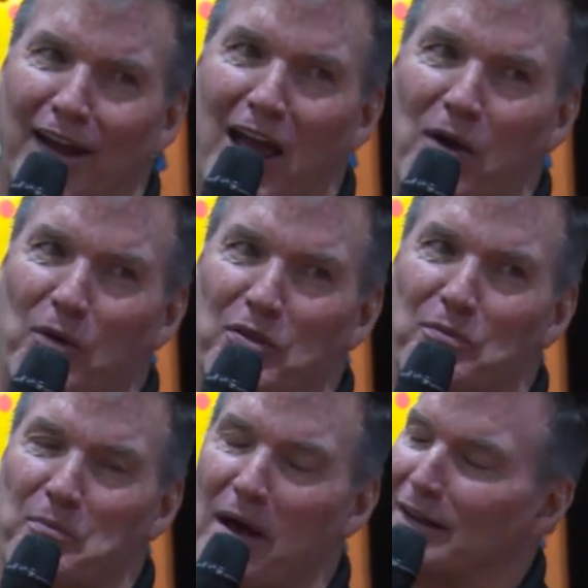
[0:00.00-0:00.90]
and with
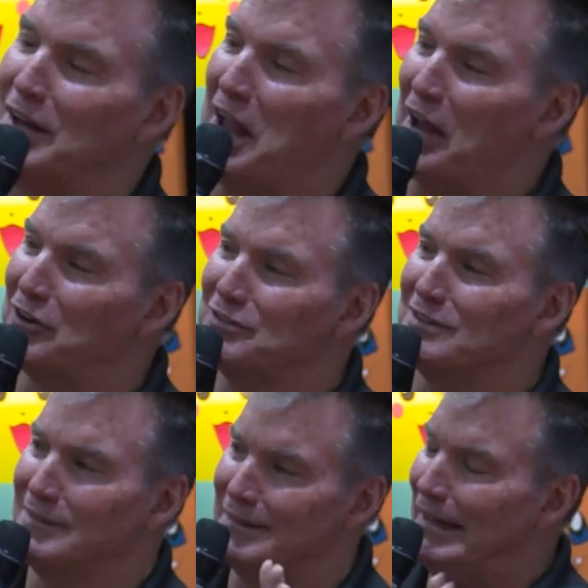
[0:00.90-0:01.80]
Melody
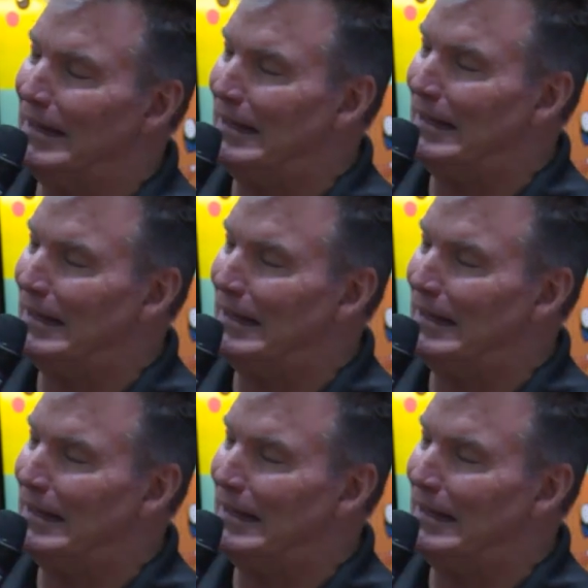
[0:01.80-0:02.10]
Anderson. Yeah,